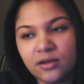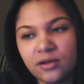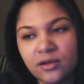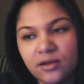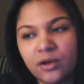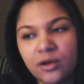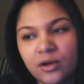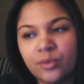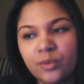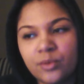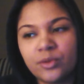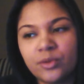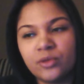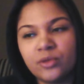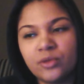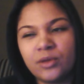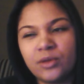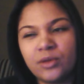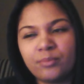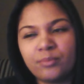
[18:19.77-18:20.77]

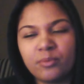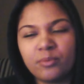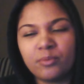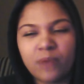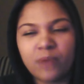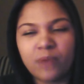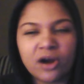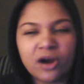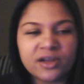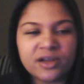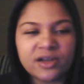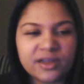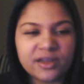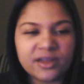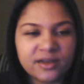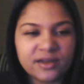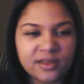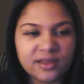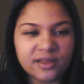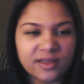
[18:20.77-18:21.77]
you get
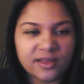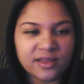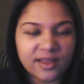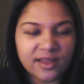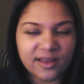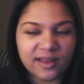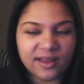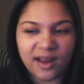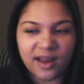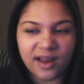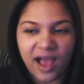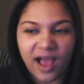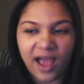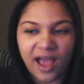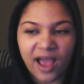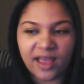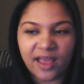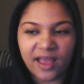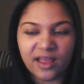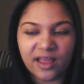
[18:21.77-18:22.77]
bombarded in
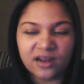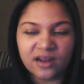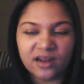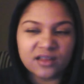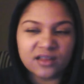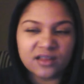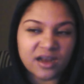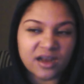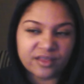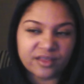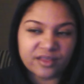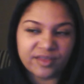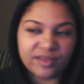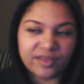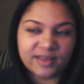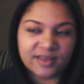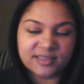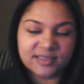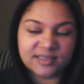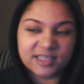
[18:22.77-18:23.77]
a lot of
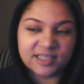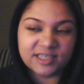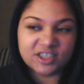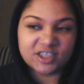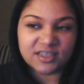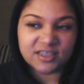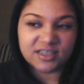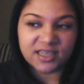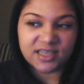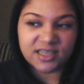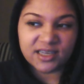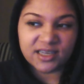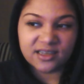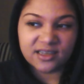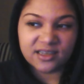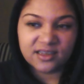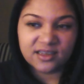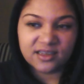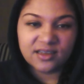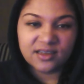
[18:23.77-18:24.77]
things
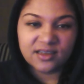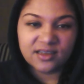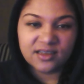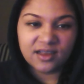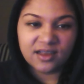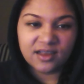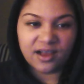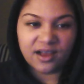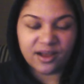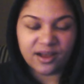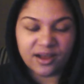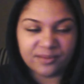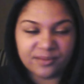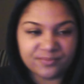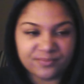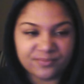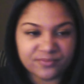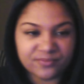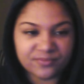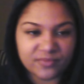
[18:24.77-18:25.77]
digitally,
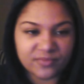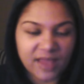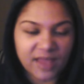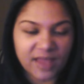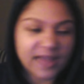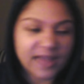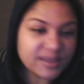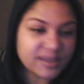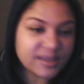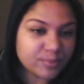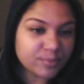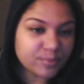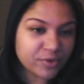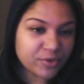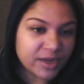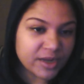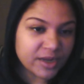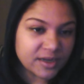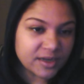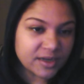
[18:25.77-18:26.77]
and in
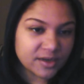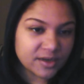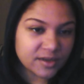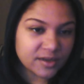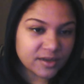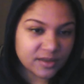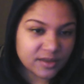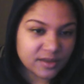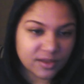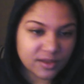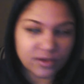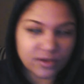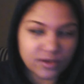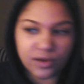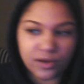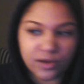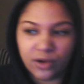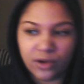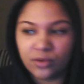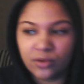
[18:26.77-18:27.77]
print,
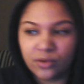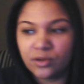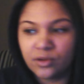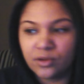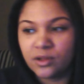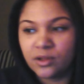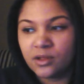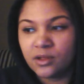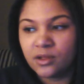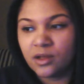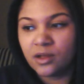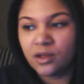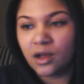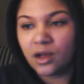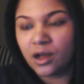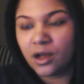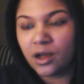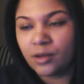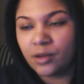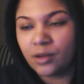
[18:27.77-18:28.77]

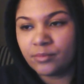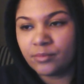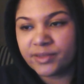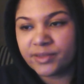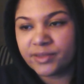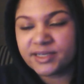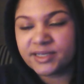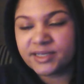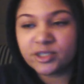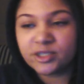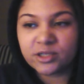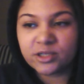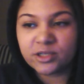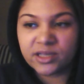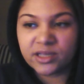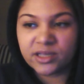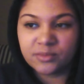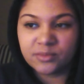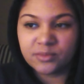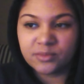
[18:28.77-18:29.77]
but
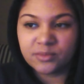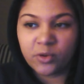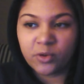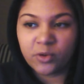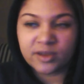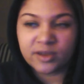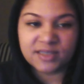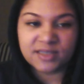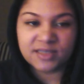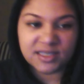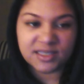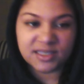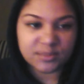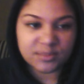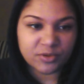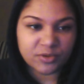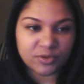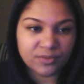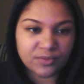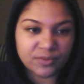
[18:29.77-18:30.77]
digitally is more
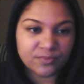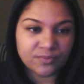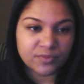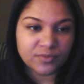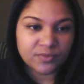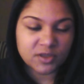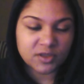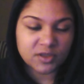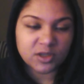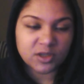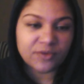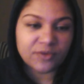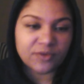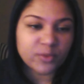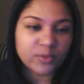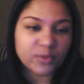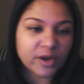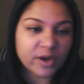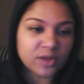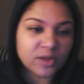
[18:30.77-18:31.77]
accessible. So
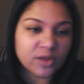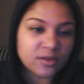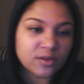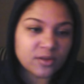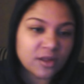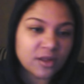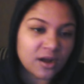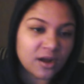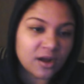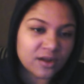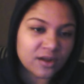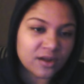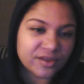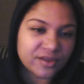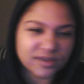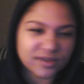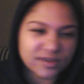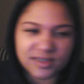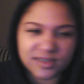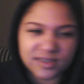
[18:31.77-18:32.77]
everywhere you
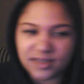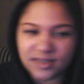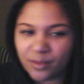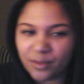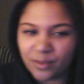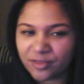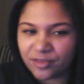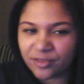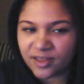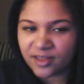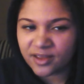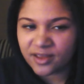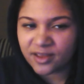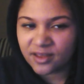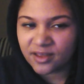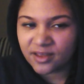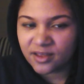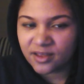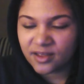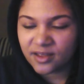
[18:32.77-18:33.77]
look, there's
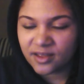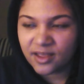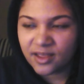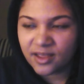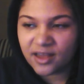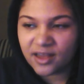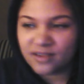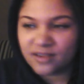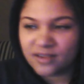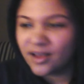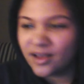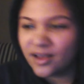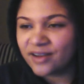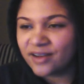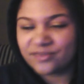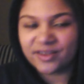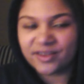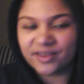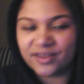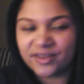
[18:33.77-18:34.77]
something. And a
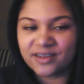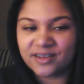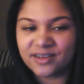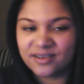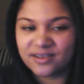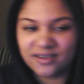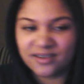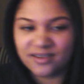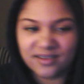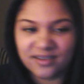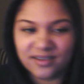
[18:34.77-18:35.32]
lot of it